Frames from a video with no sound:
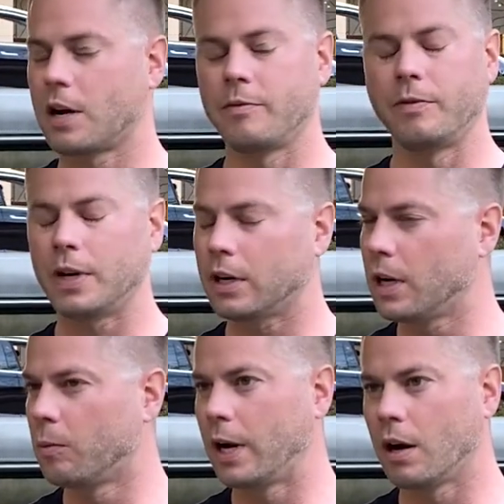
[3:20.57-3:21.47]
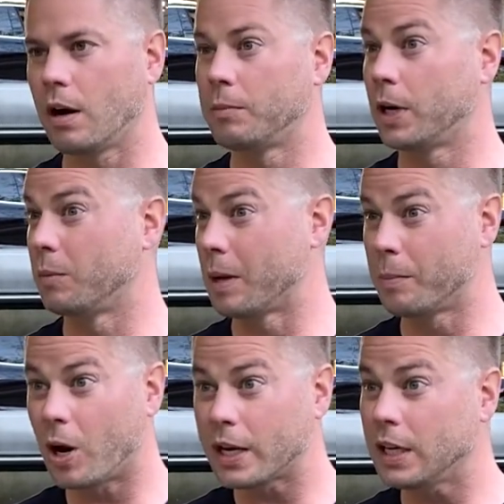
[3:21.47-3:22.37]
I'm very aware about my
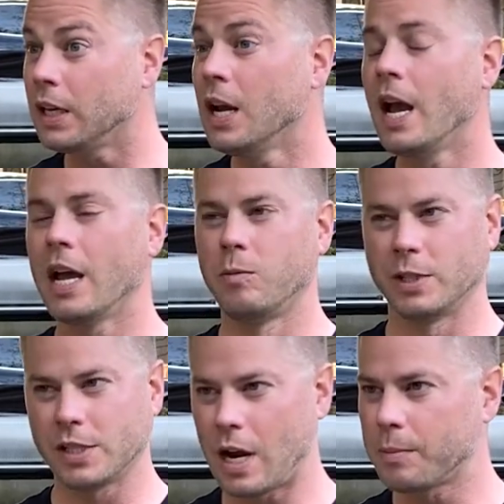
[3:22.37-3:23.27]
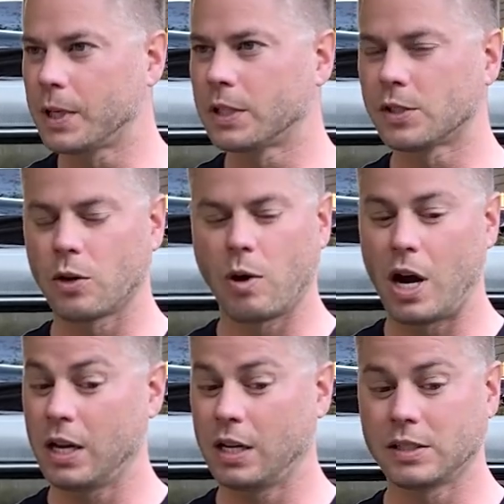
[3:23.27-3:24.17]
body and what's happening, so
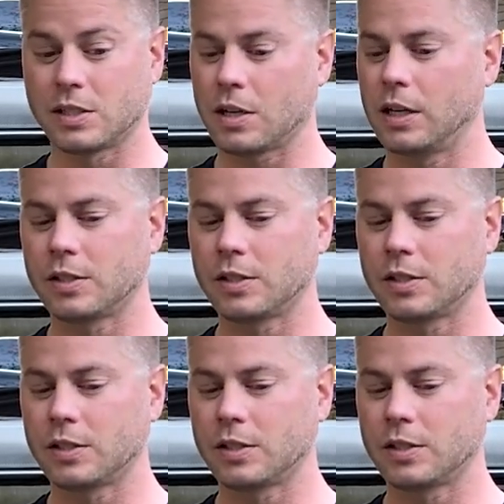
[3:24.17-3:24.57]
it's